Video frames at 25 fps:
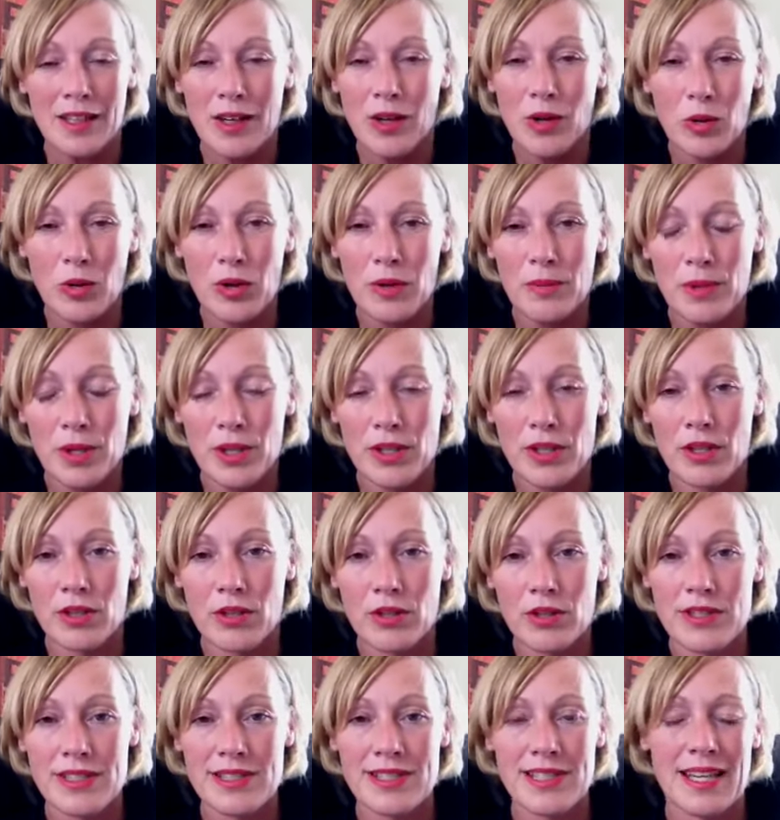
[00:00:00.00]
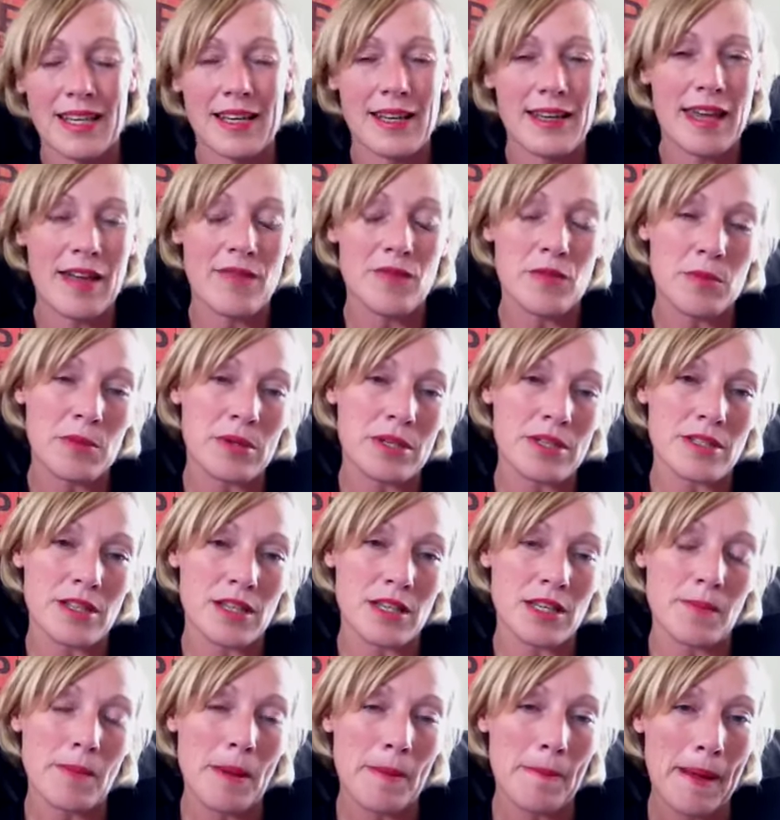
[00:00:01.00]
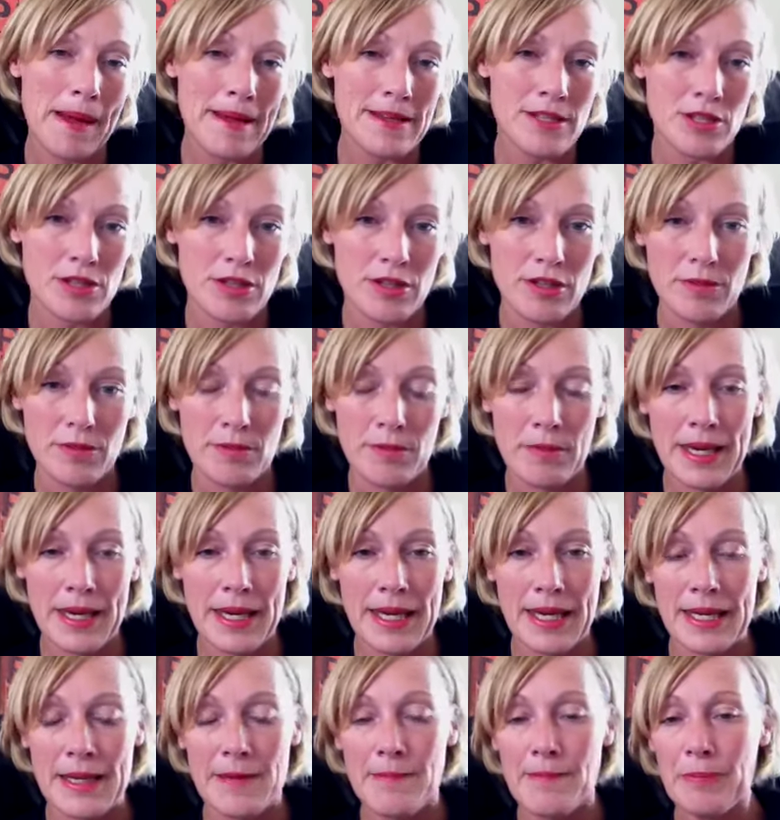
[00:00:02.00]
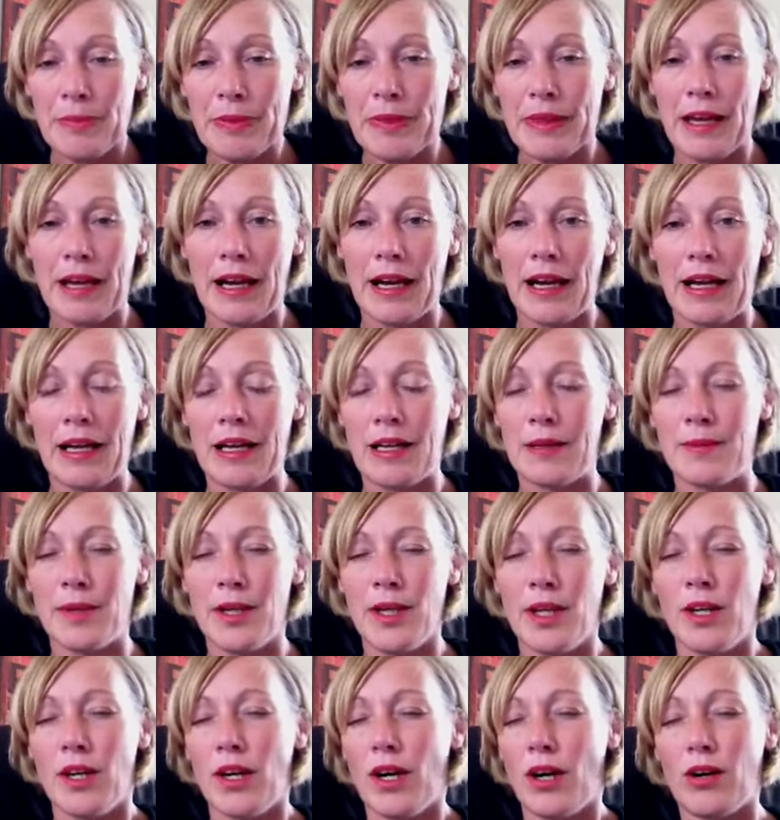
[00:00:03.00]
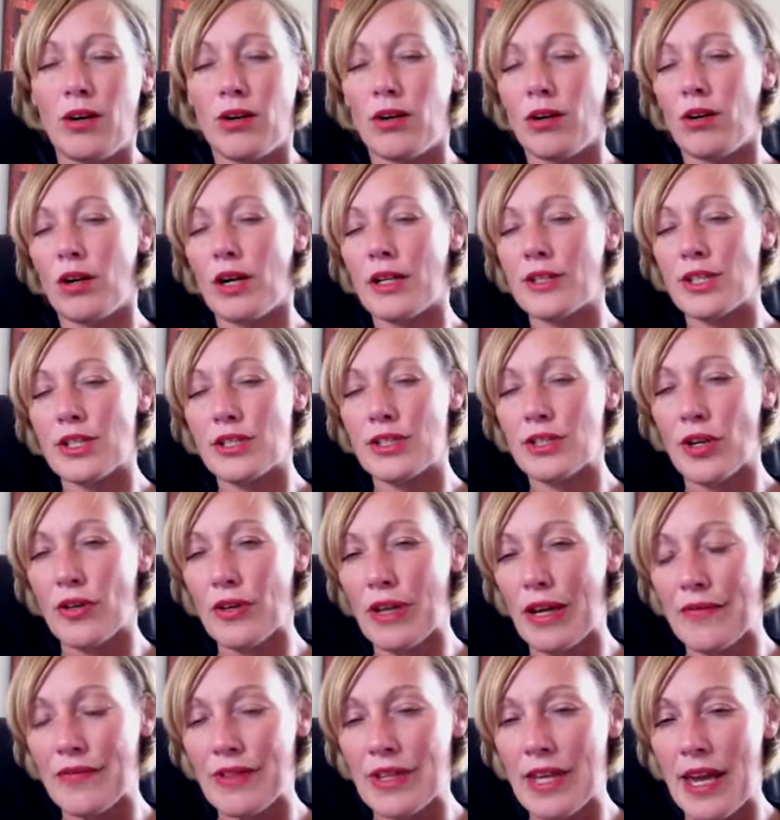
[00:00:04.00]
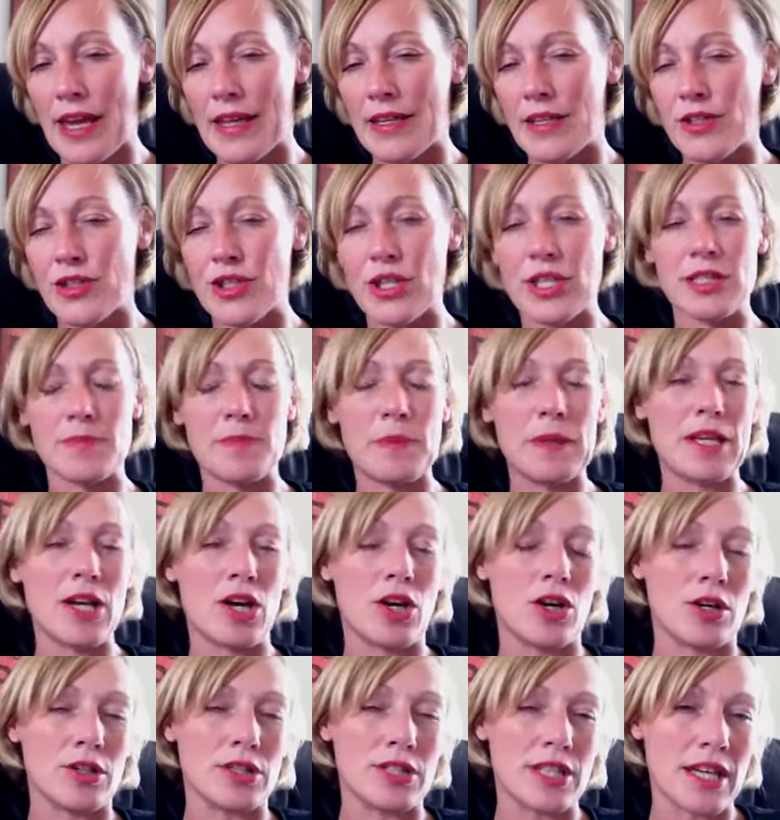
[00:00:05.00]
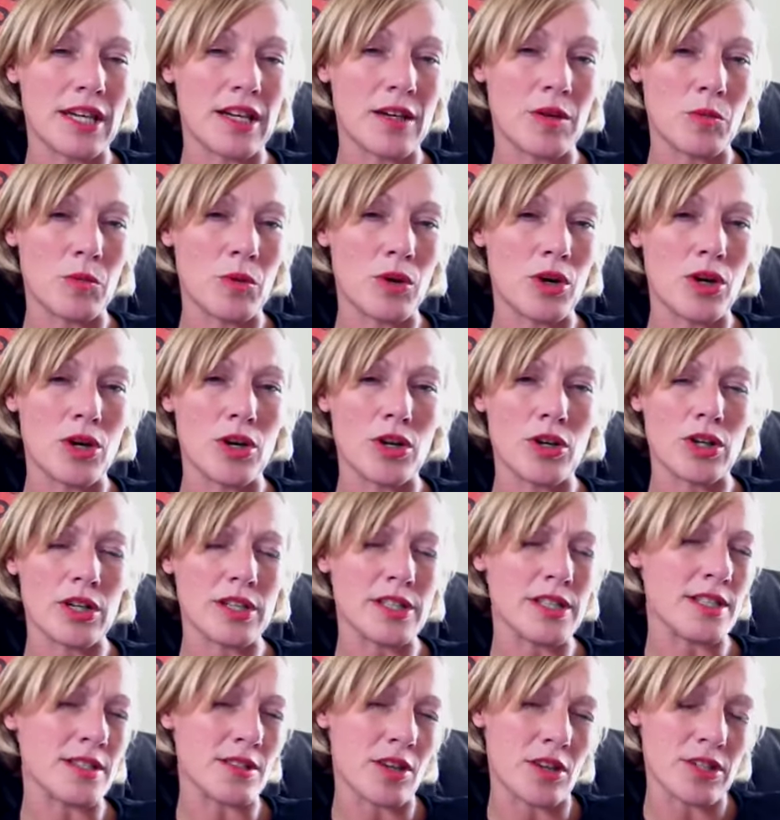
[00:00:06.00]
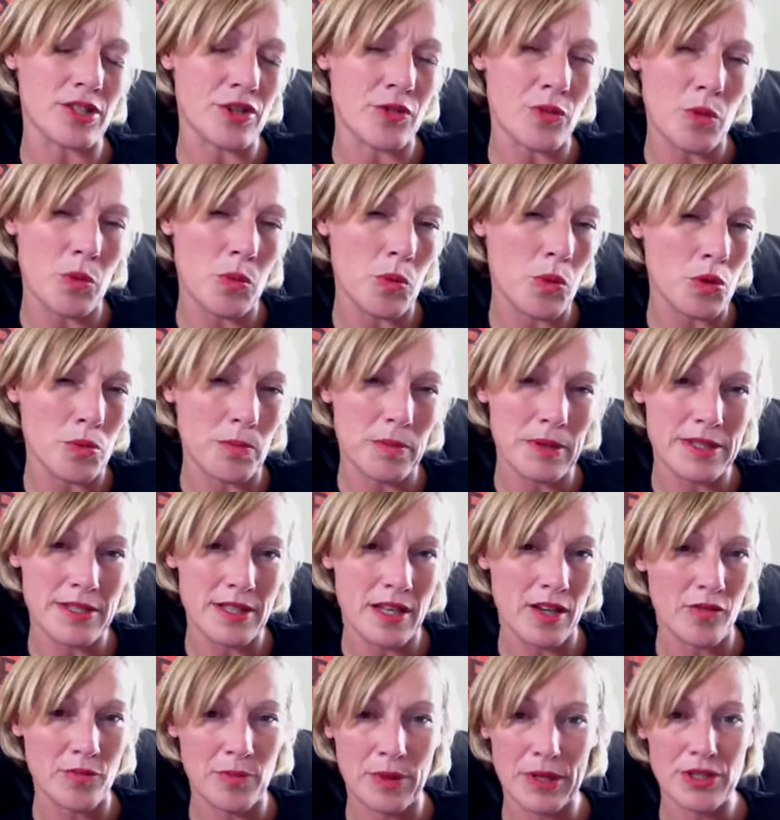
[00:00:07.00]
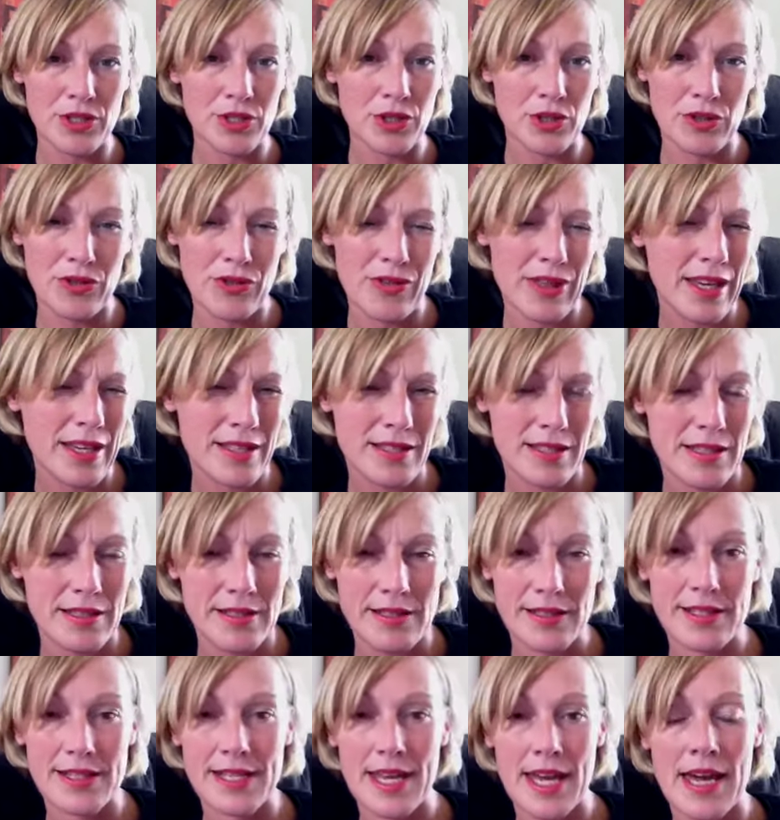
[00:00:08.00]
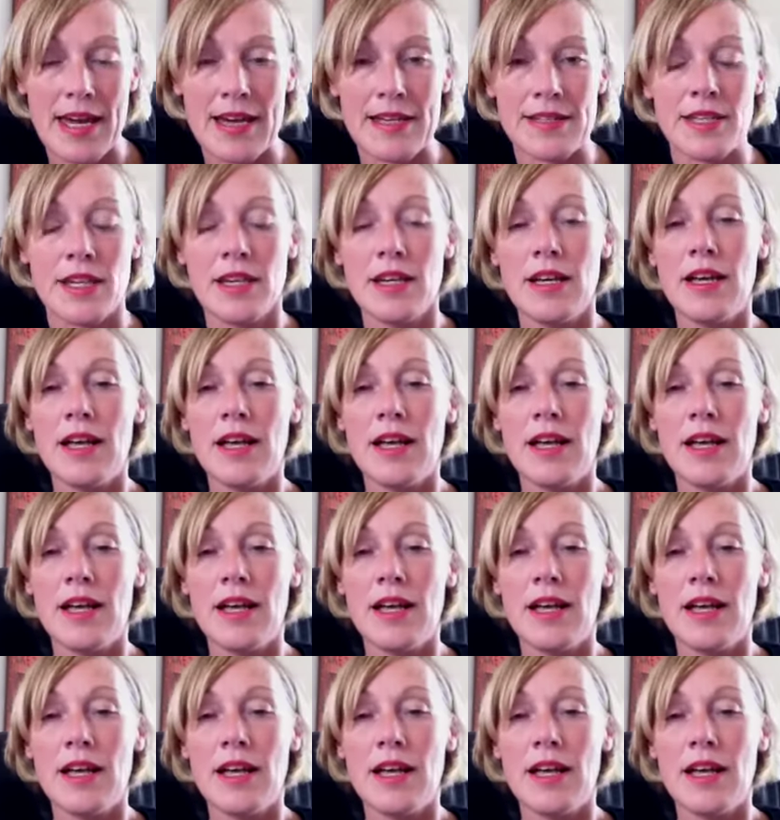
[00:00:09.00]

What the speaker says: or I'm going to look silly, everybody's going to be better than me, oh, I just don't have the energy, it's been a hard day at work, I decided to reward myself by doing this instead.